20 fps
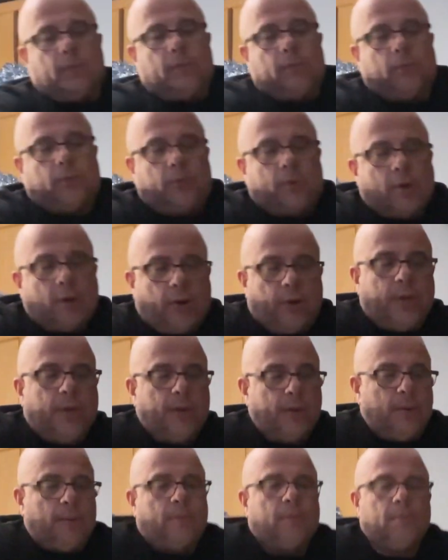Sorry.
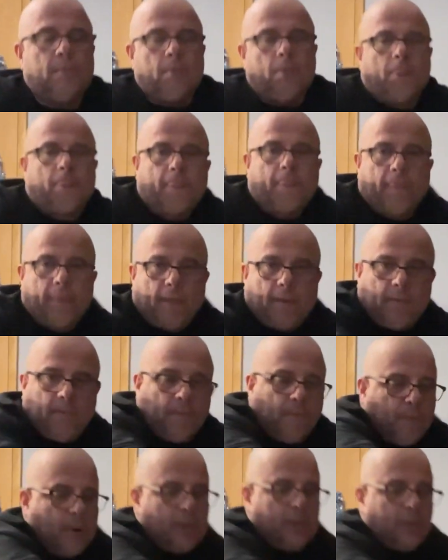
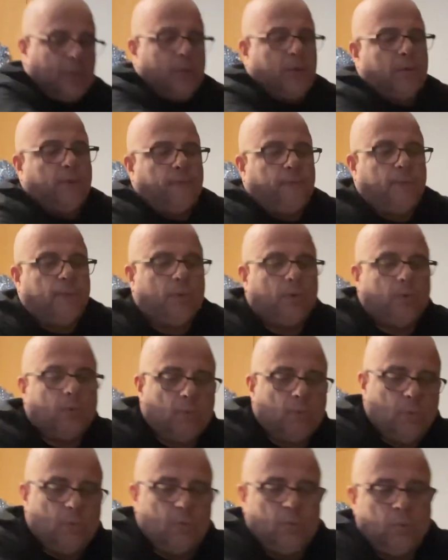Knocking your fuel
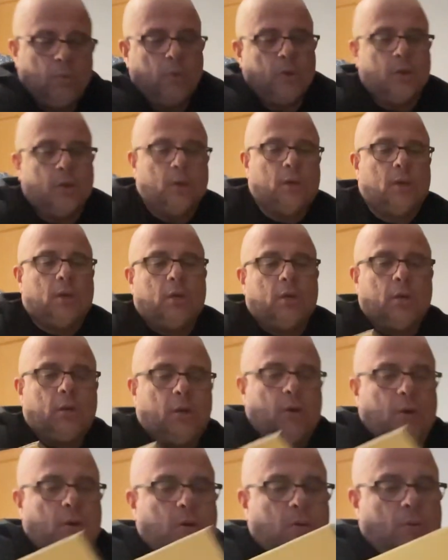
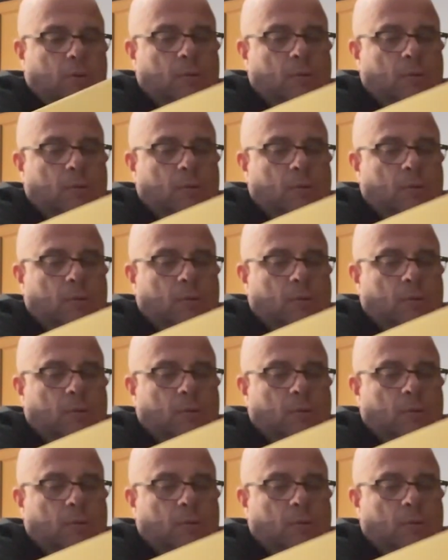here.